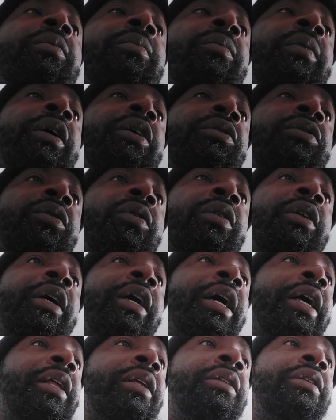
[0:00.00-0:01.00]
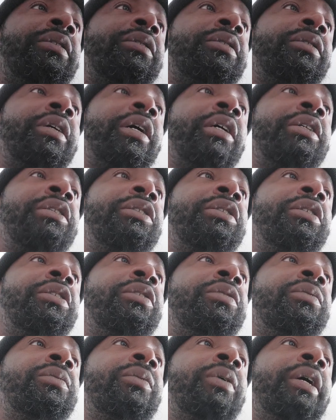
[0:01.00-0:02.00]
and my daughter had a
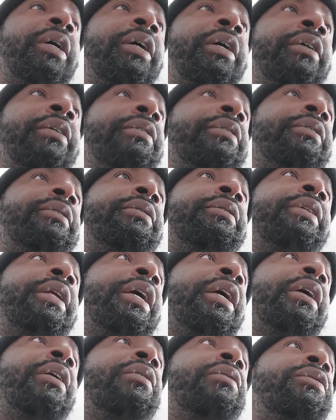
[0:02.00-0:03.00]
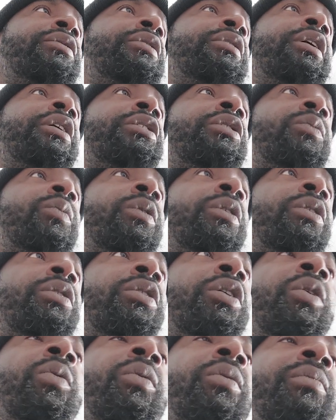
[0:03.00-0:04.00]
discussion where now she doesn't want to
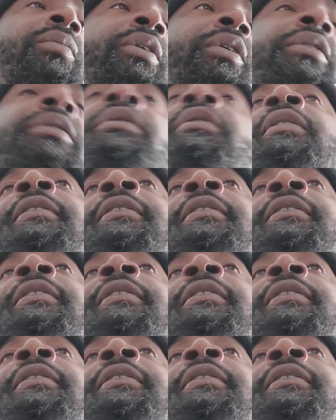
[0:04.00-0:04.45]
go with me.